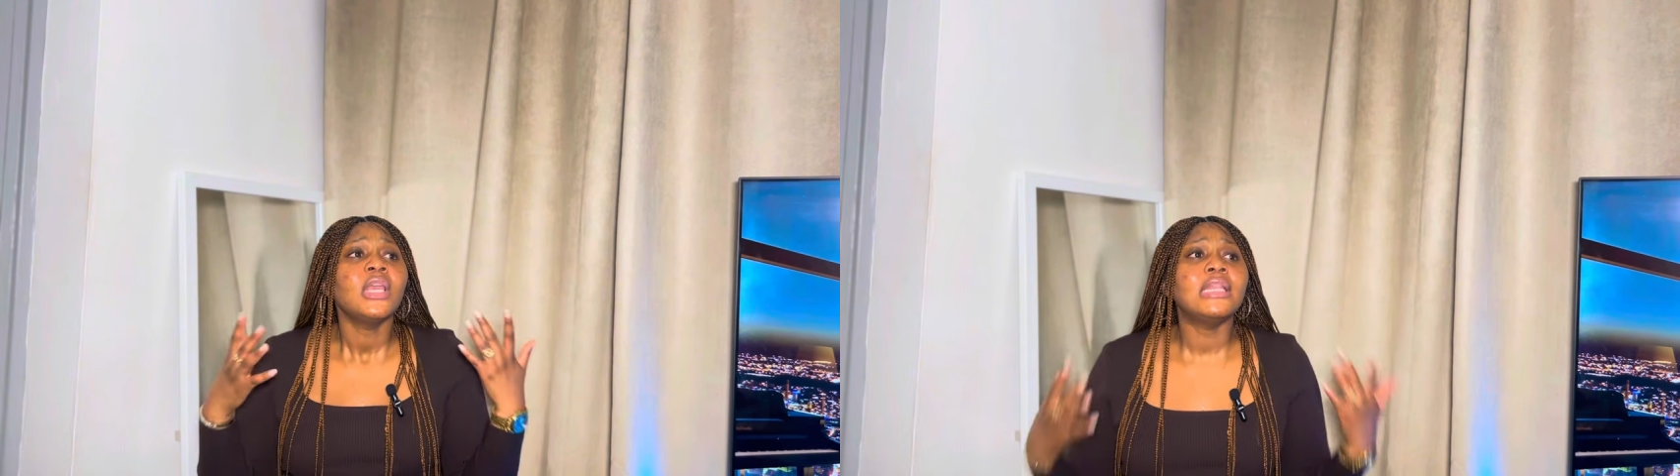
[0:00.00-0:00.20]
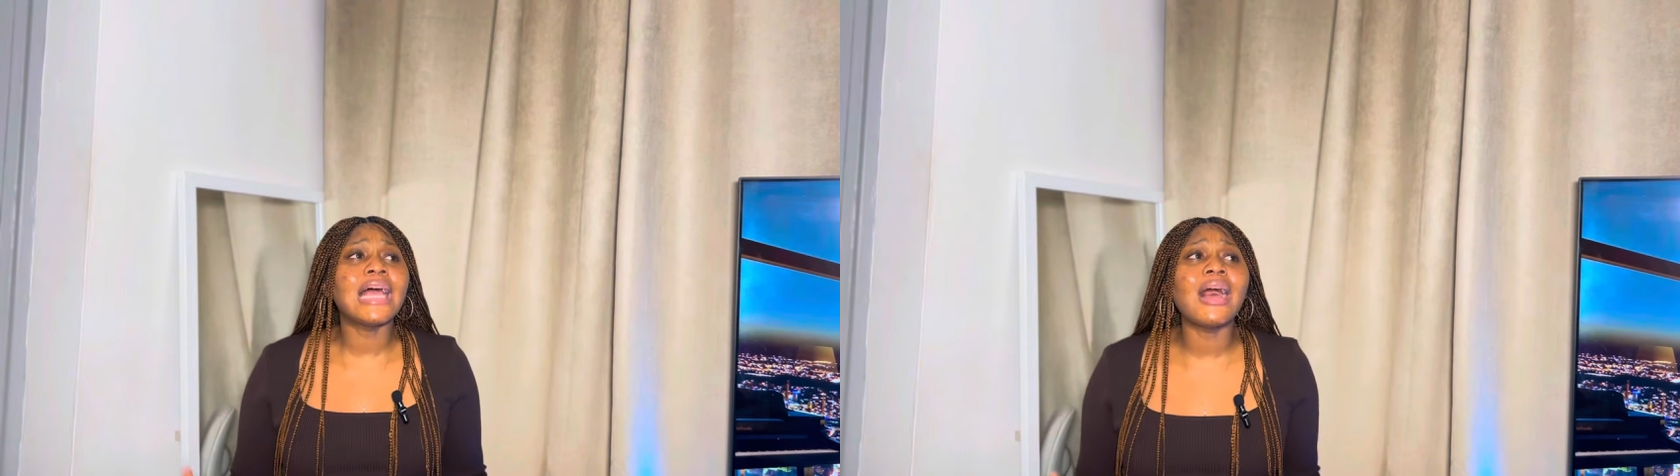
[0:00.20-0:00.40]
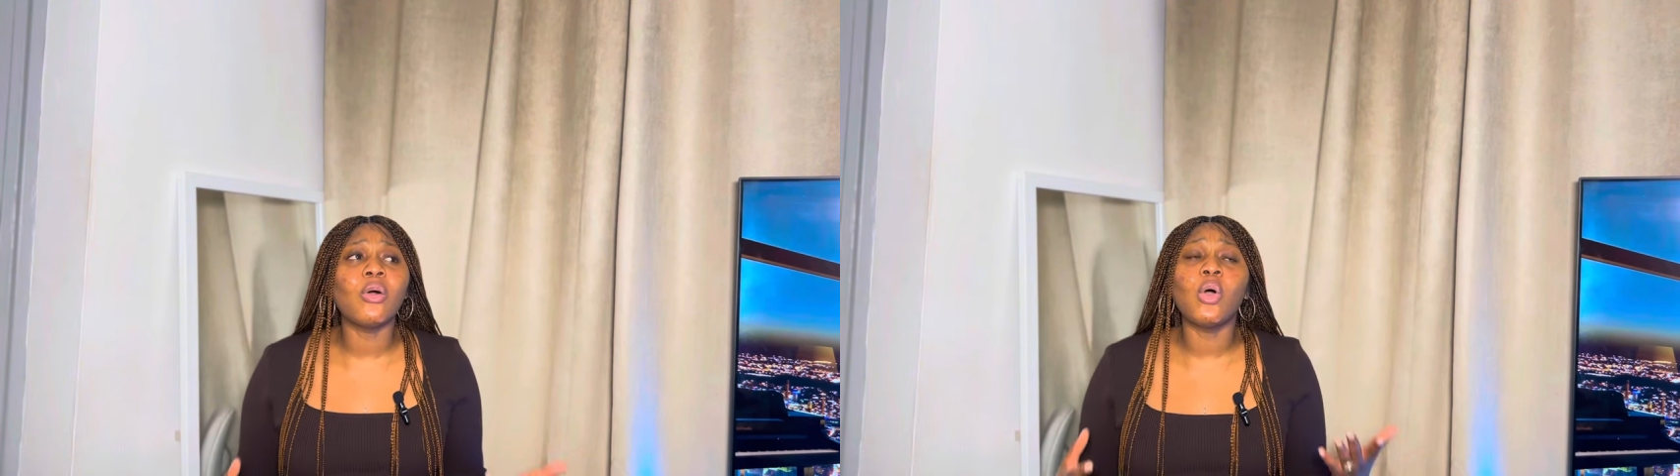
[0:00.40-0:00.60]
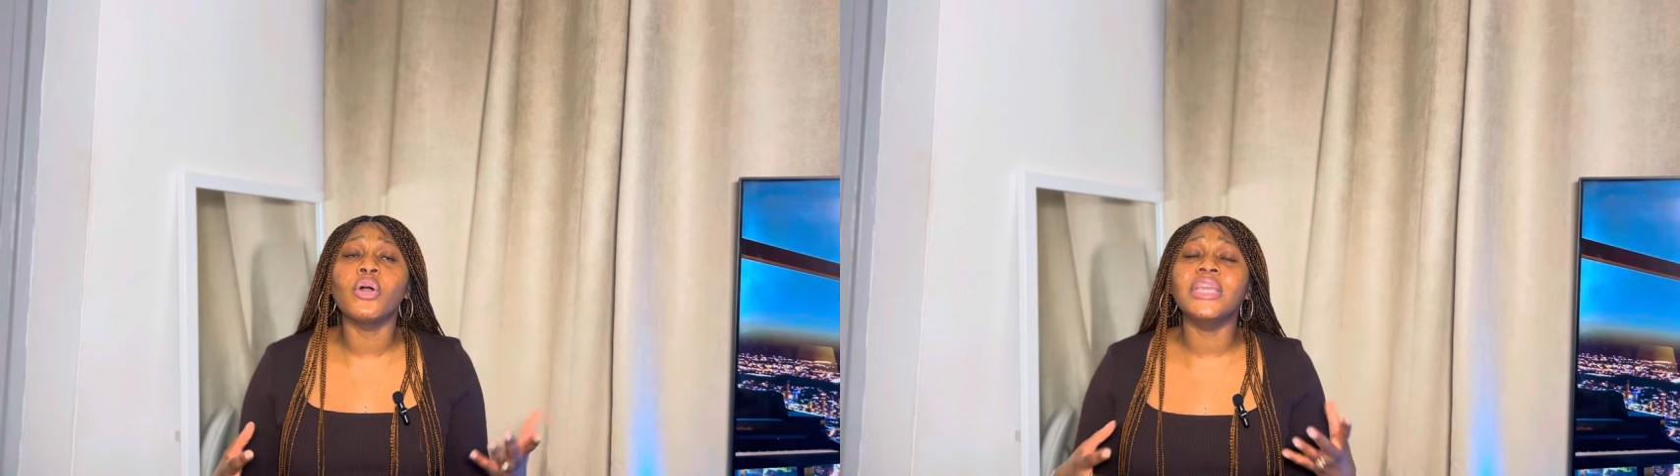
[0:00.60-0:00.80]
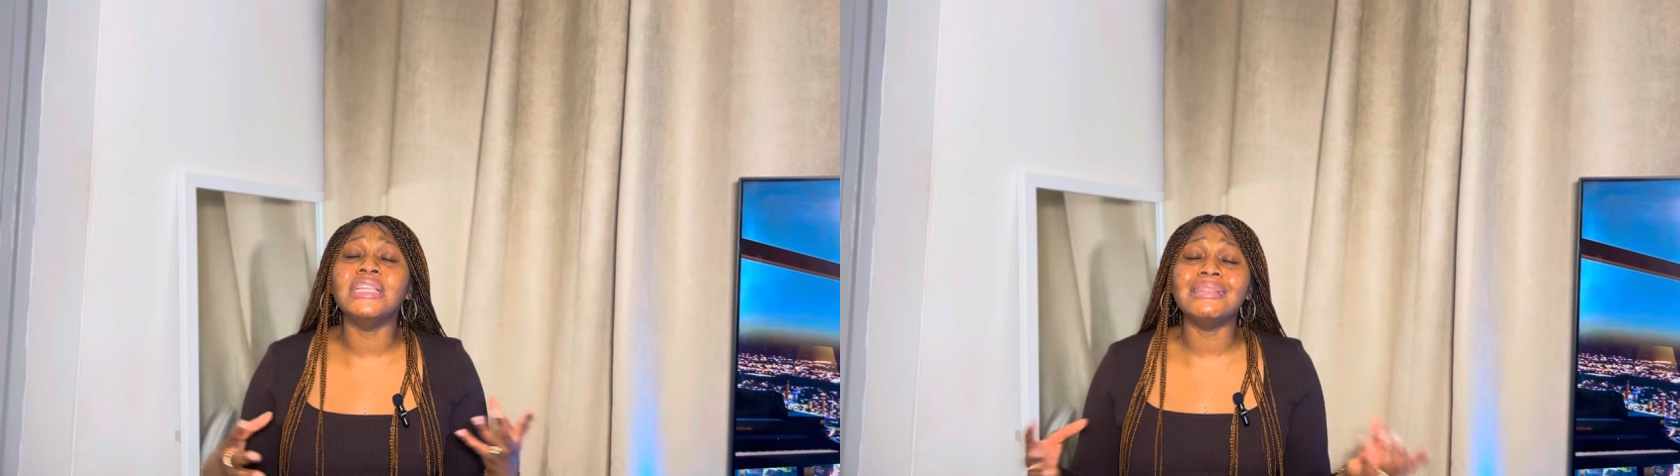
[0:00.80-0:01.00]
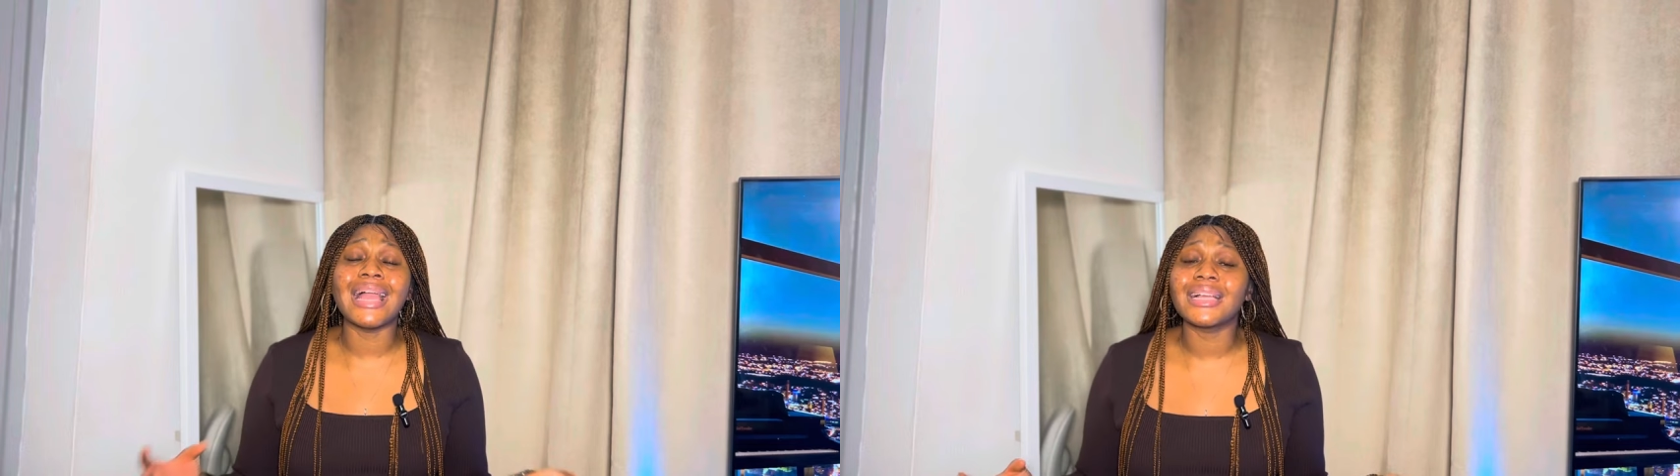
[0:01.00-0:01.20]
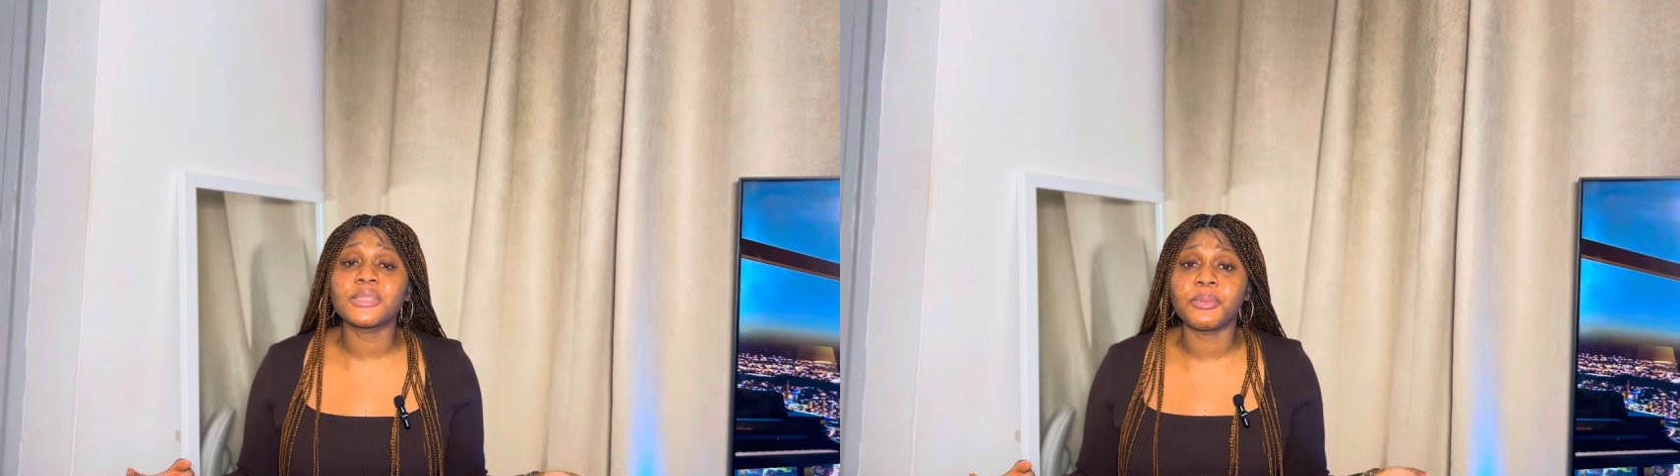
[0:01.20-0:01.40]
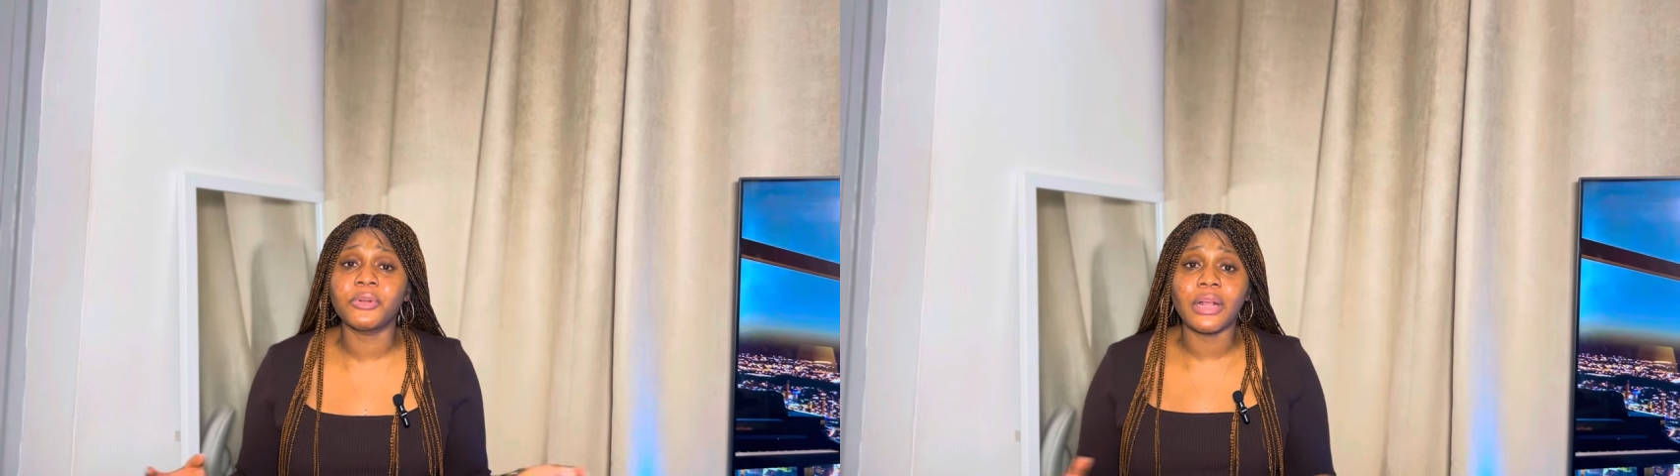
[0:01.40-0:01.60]
now or in
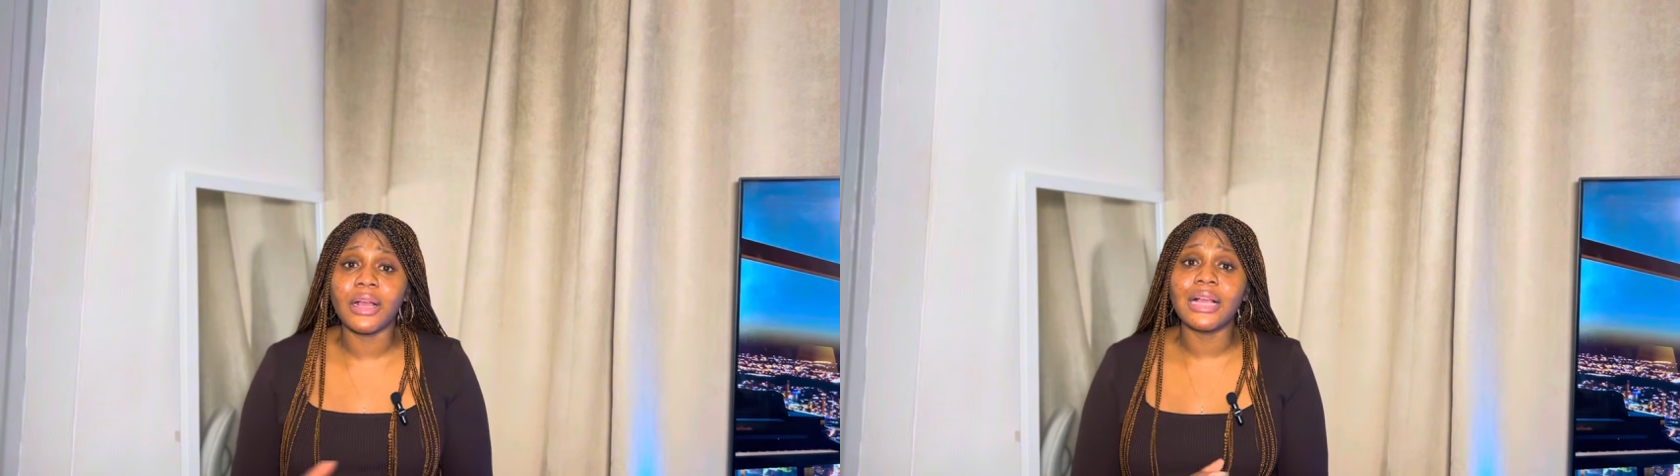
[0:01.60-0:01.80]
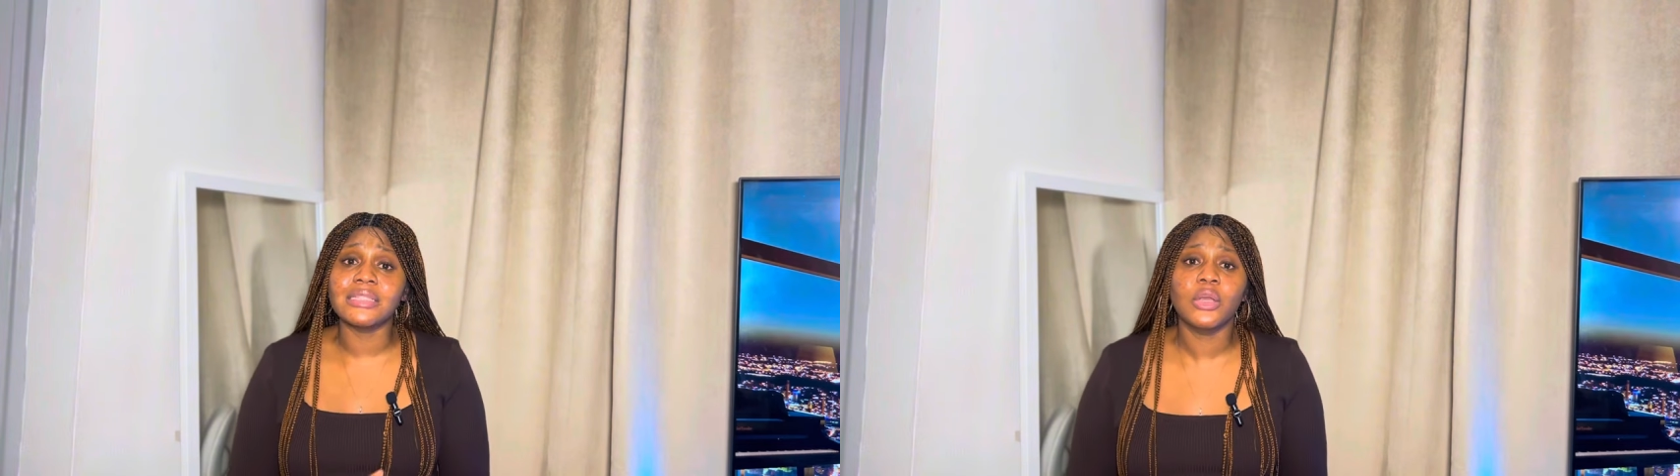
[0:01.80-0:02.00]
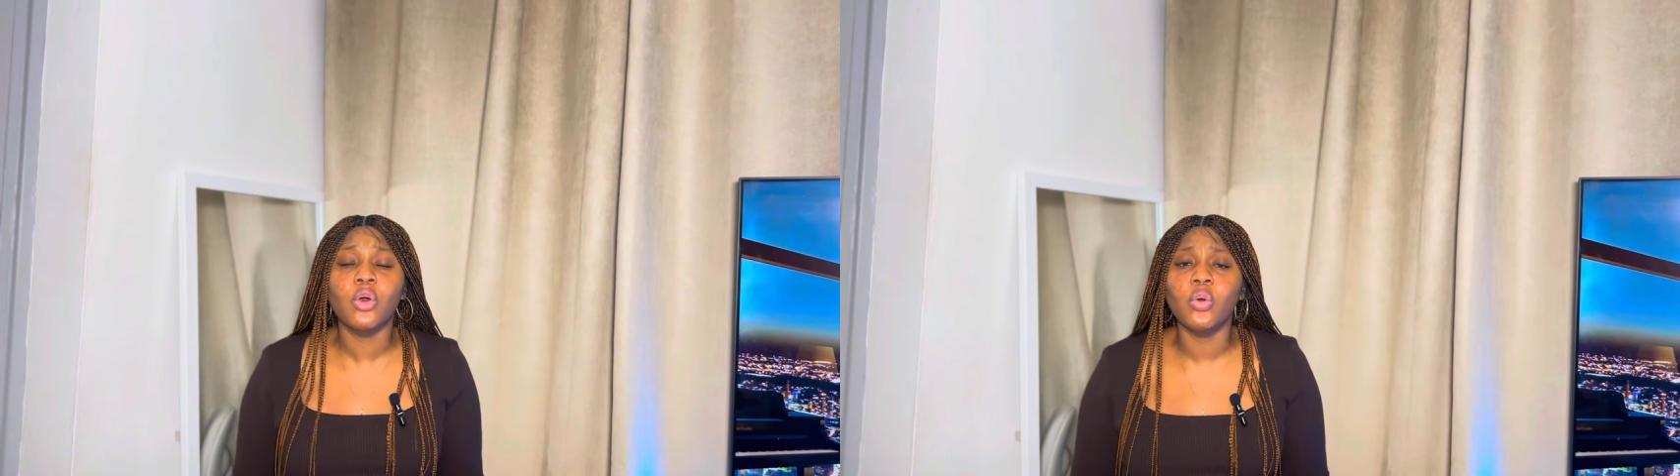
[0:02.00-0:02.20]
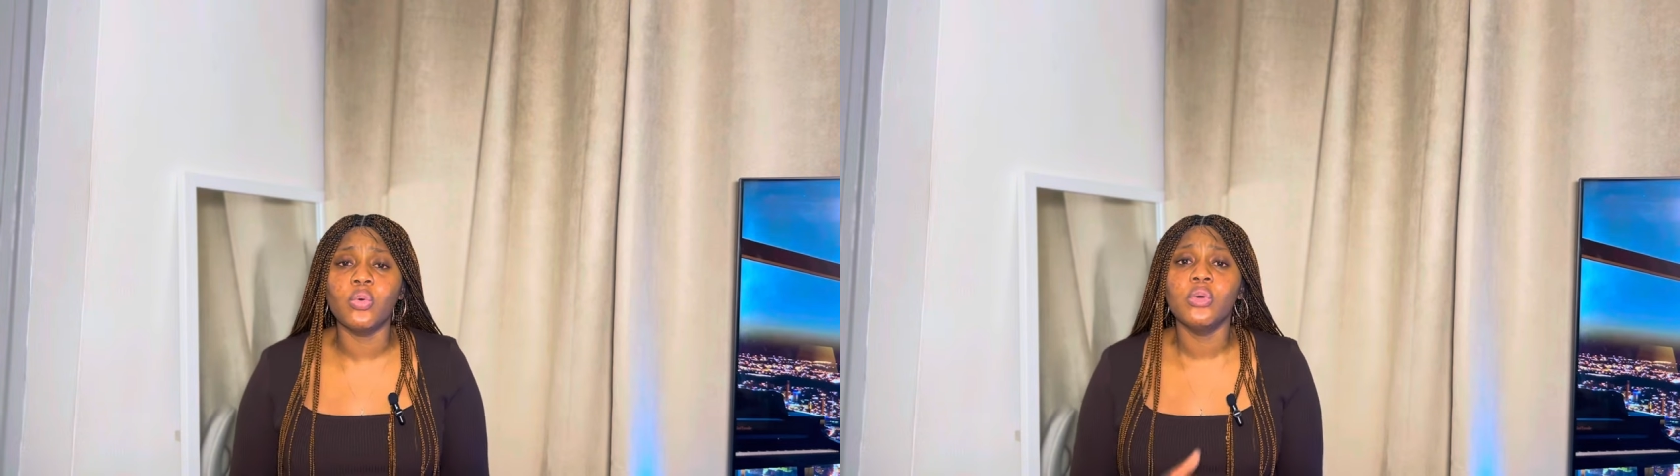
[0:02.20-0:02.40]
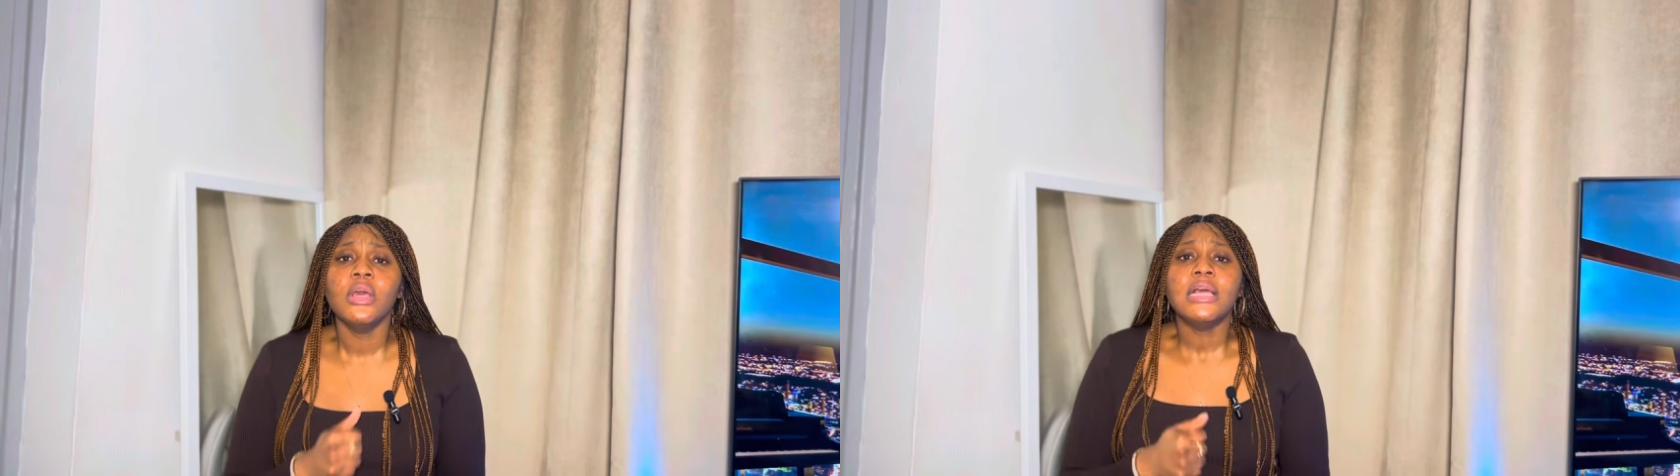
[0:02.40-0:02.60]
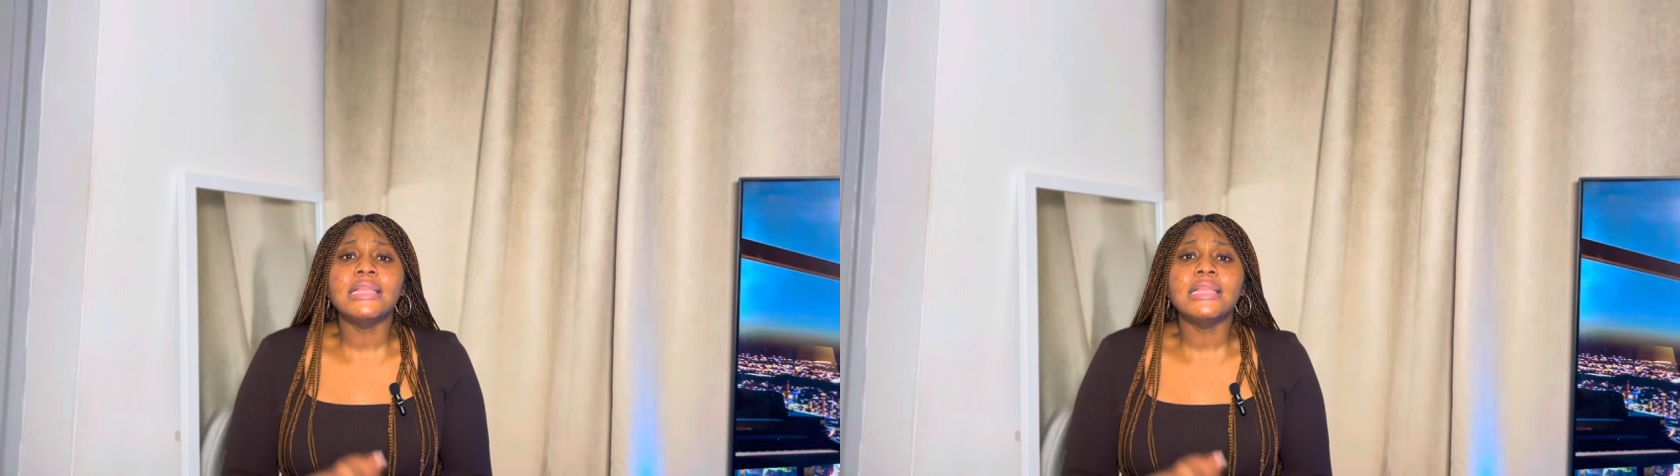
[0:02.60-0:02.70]
diaspora as a whole.